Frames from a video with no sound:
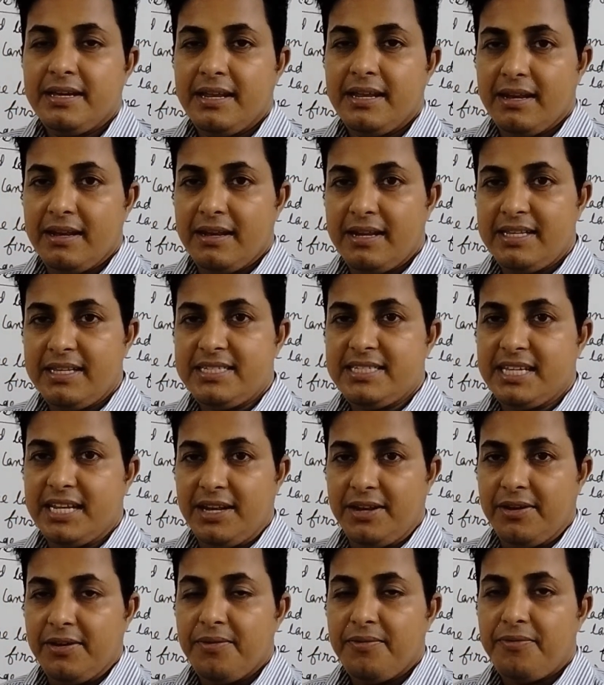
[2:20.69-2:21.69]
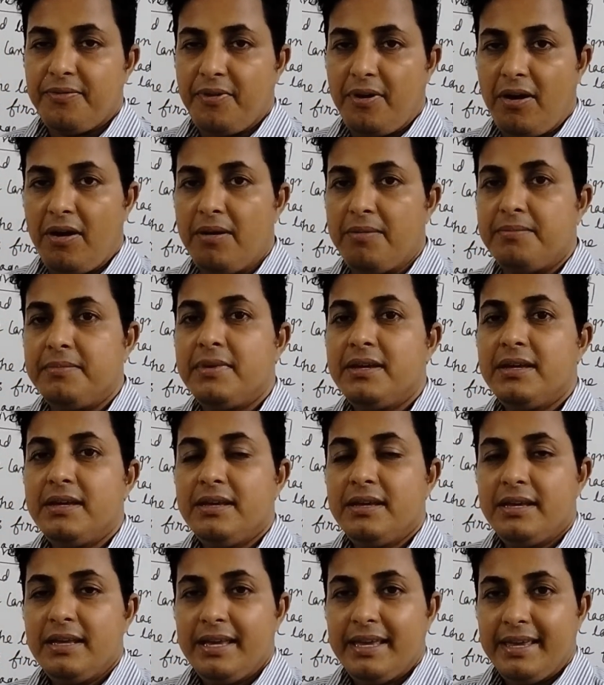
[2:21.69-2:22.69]
listen
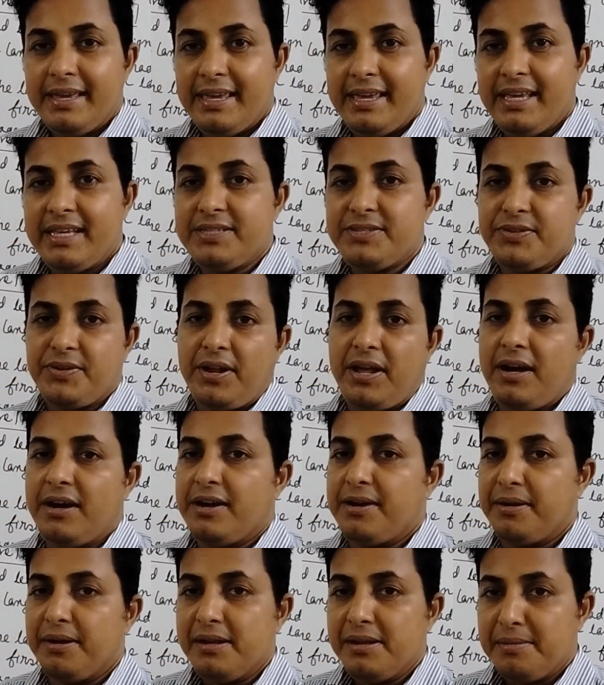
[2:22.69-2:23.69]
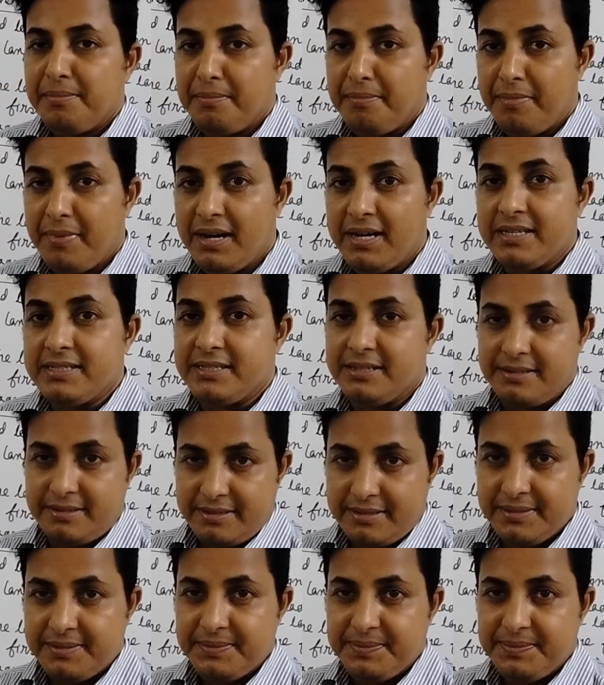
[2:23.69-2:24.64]
from his or her mother.